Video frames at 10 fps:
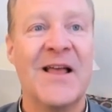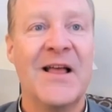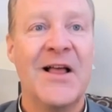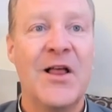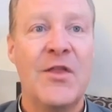
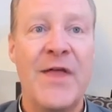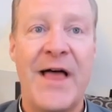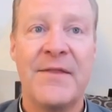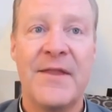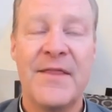
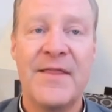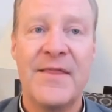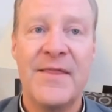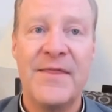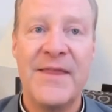that
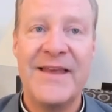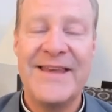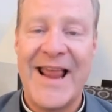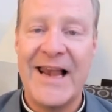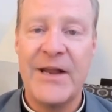the
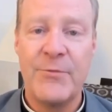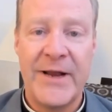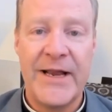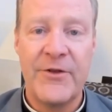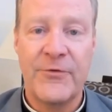daily
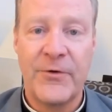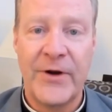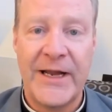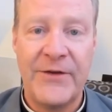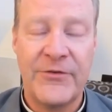readings for
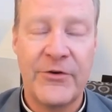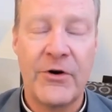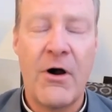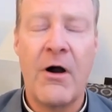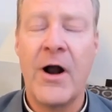Easter
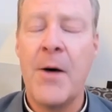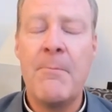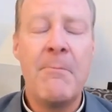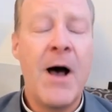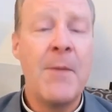are
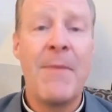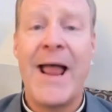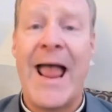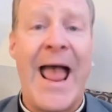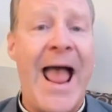among my
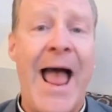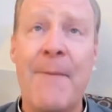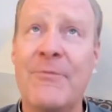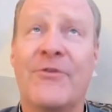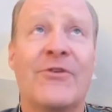
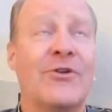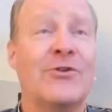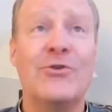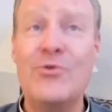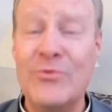
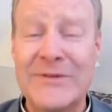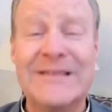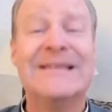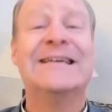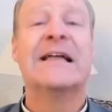absolute
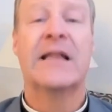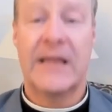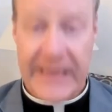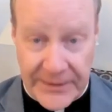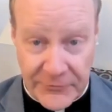
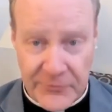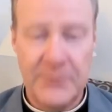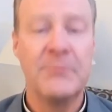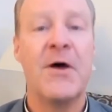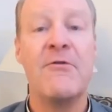least
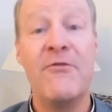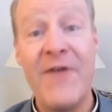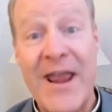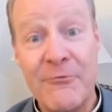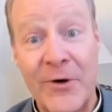
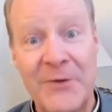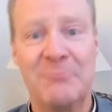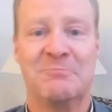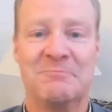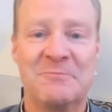favorite.
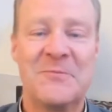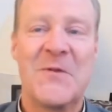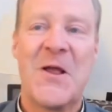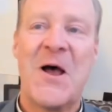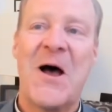
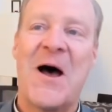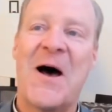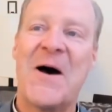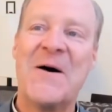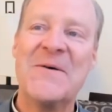Uh,